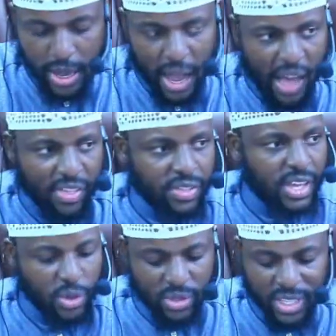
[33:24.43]
and then they
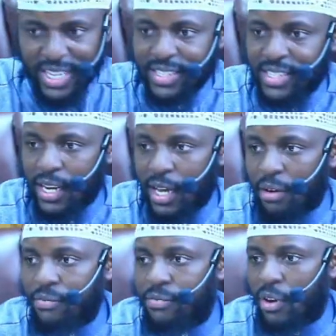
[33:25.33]
used the salsala
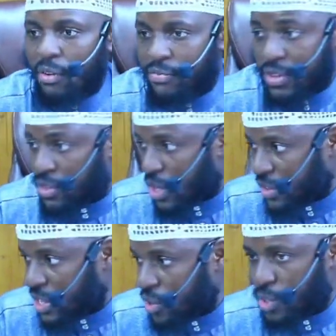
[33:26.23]
of fidda.
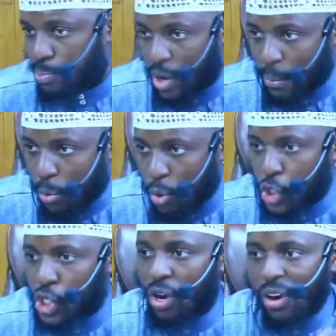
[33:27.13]
They used a
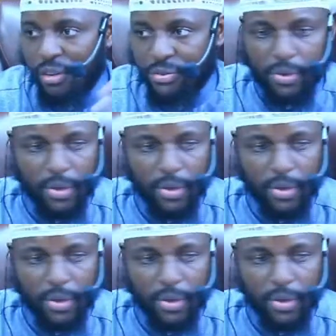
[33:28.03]
portion of